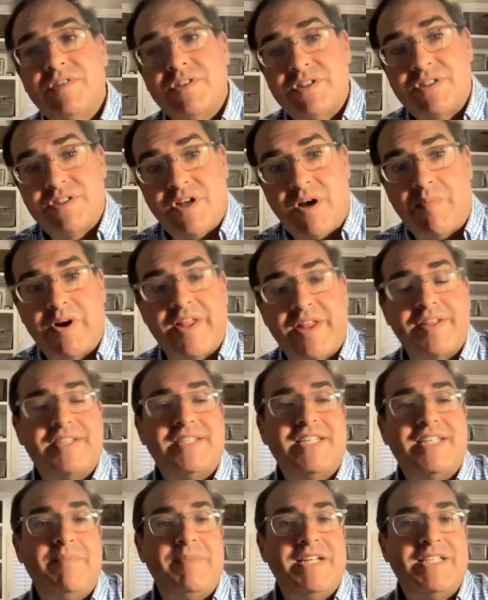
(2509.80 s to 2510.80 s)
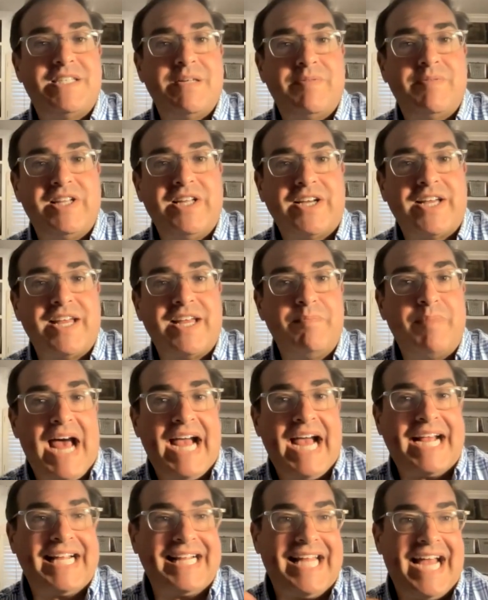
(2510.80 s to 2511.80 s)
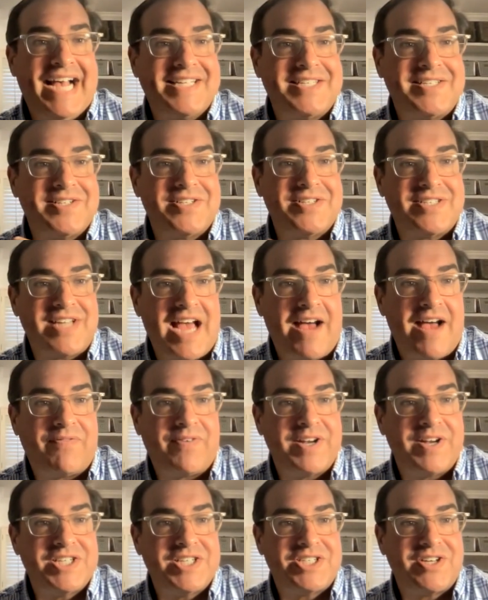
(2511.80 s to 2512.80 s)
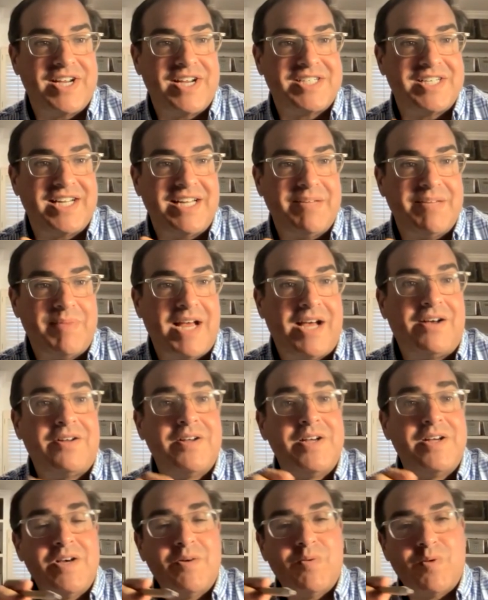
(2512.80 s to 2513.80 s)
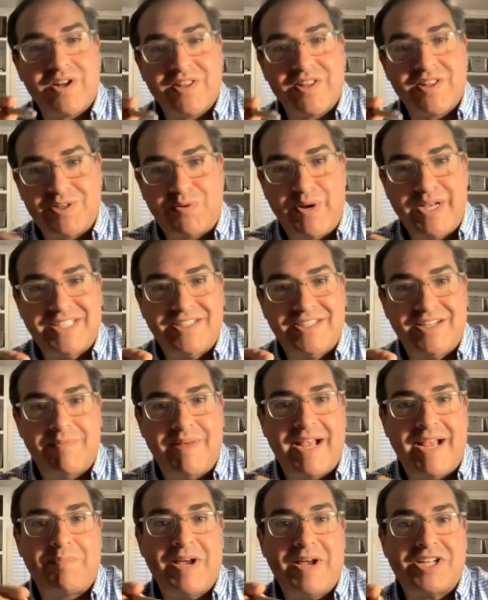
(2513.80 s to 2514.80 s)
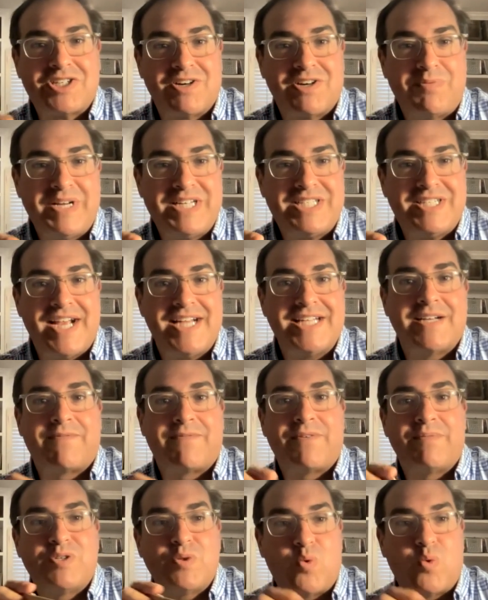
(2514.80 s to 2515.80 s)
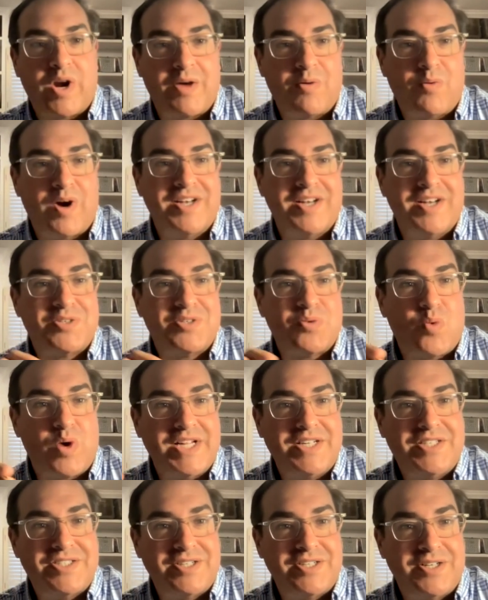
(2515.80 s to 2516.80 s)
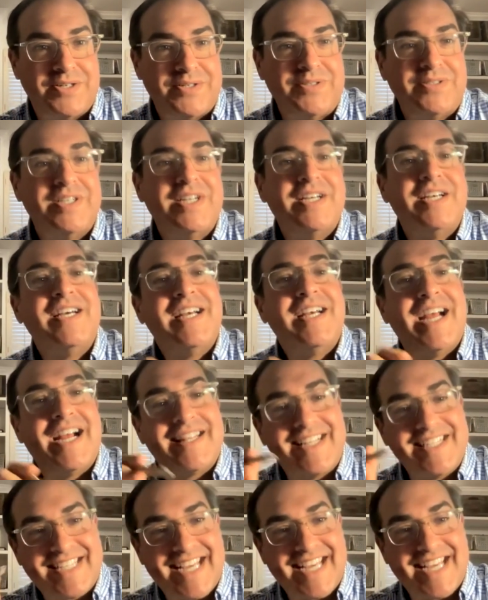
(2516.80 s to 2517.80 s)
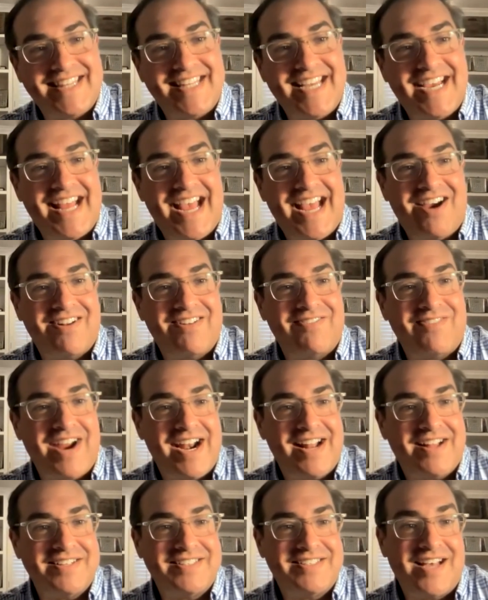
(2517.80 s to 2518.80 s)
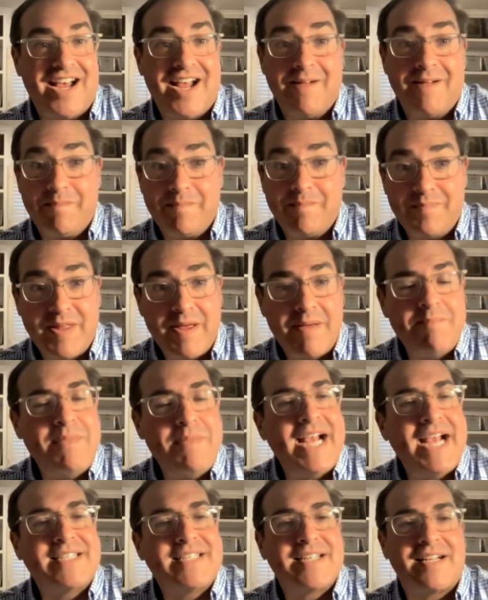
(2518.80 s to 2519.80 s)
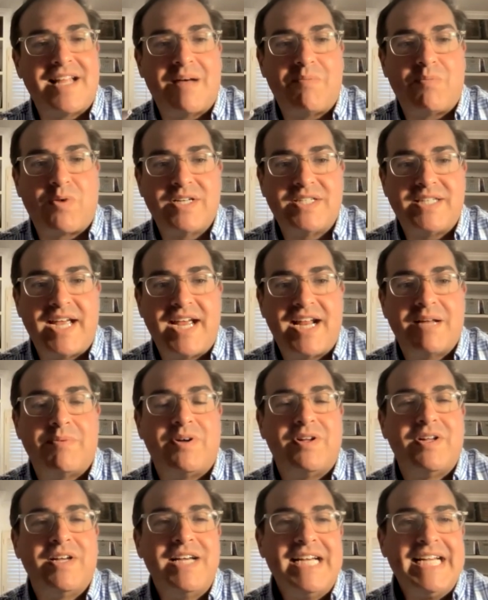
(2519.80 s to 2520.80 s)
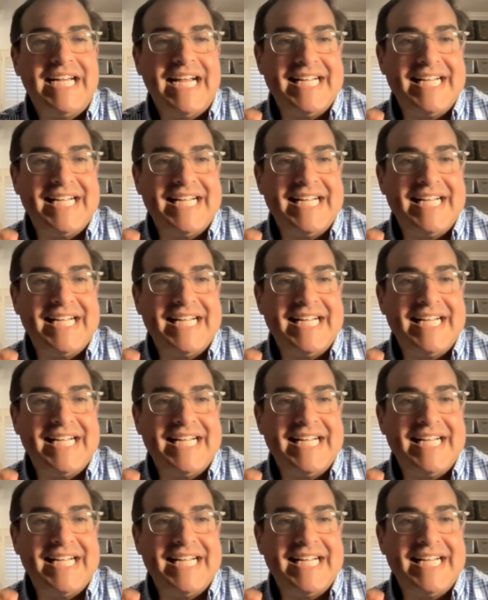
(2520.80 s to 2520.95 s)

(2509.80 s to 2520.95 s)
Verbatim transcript: Someone on the team needs to be looking back at last year's staff registration email. What are the tweaks you need to make? Make sure we change it from 21 to 22 and let's get that out and right on time. It makes it a lot more attainable.